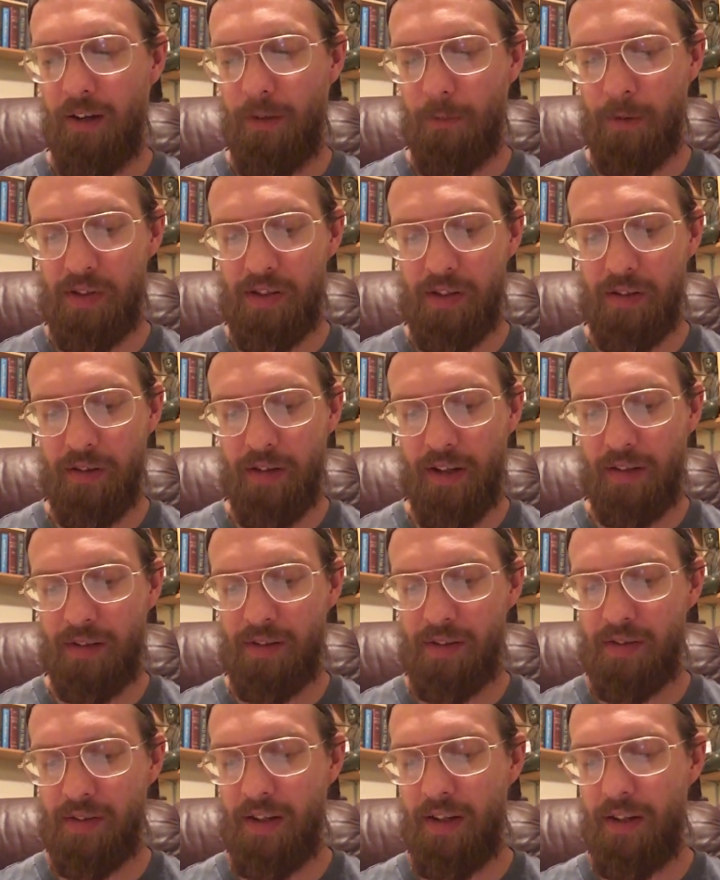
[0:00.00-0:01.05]
And once he locked
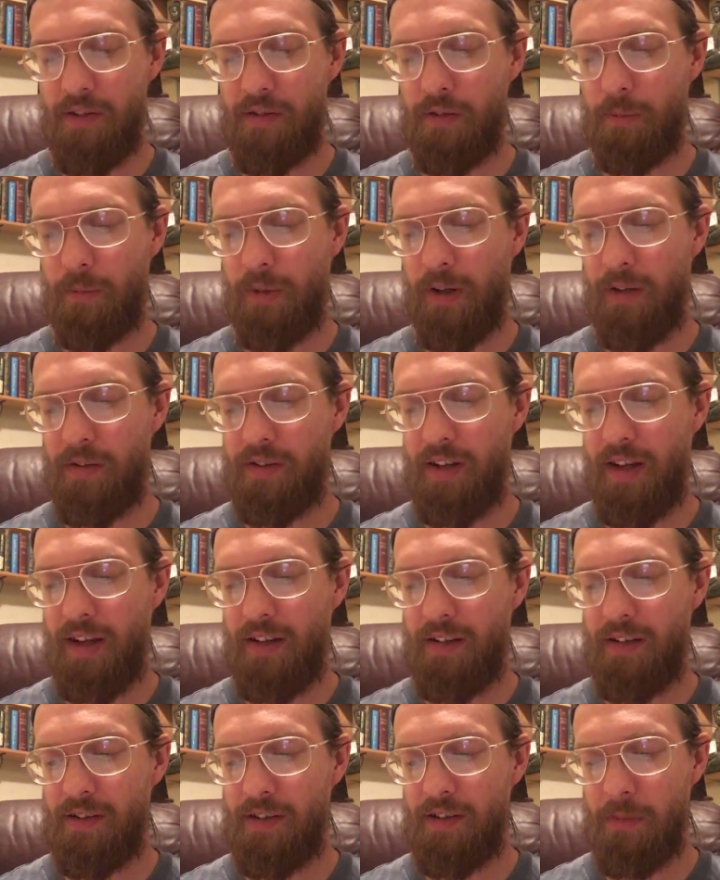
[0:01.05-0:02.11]
his hands around
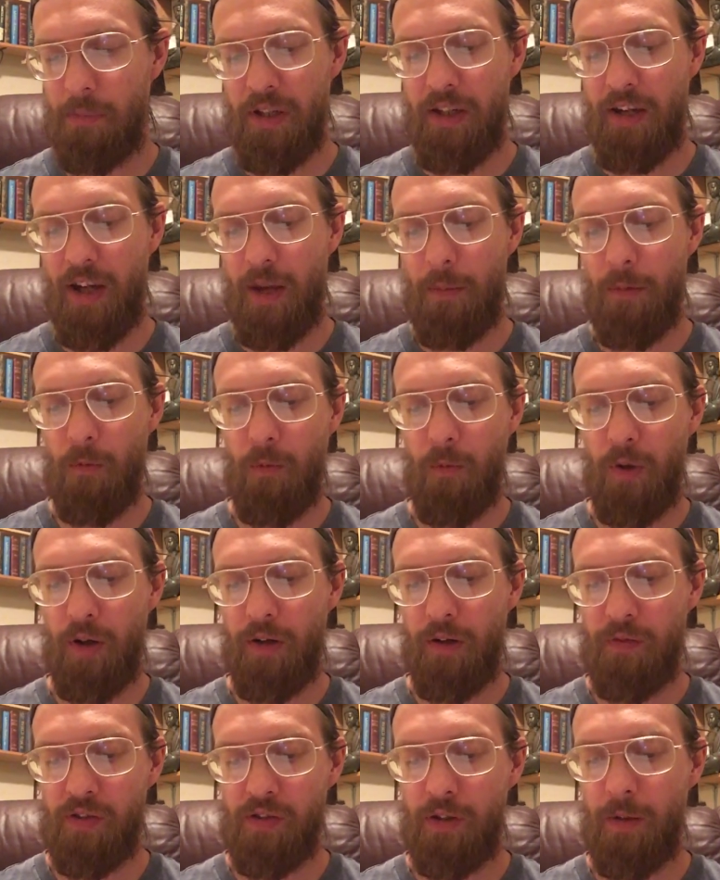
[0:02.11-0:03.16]
sadness, he became
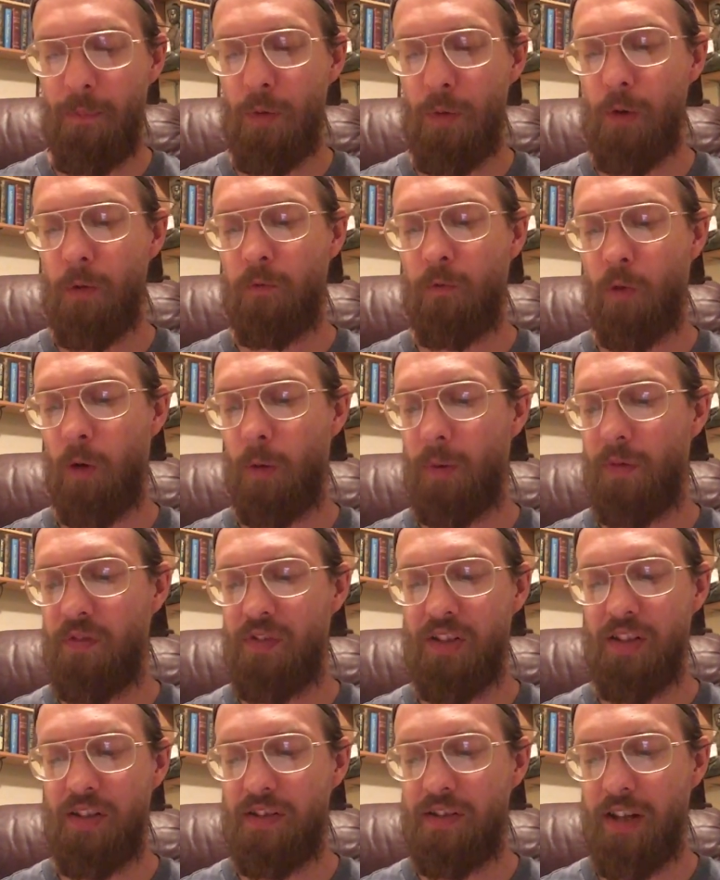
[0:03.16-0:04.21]
aware of some new form of
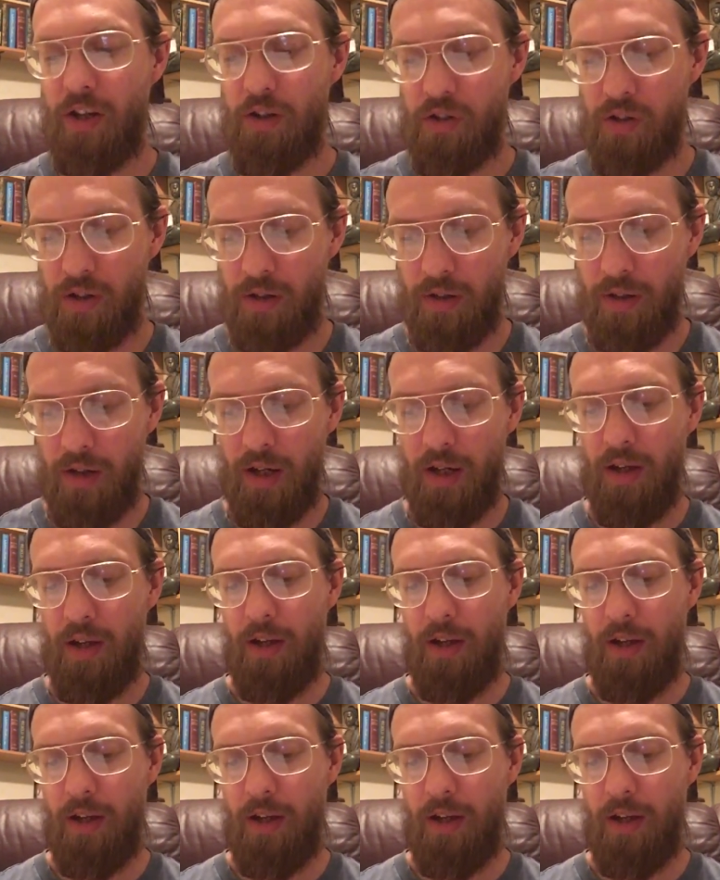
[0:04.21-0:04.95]
sensation.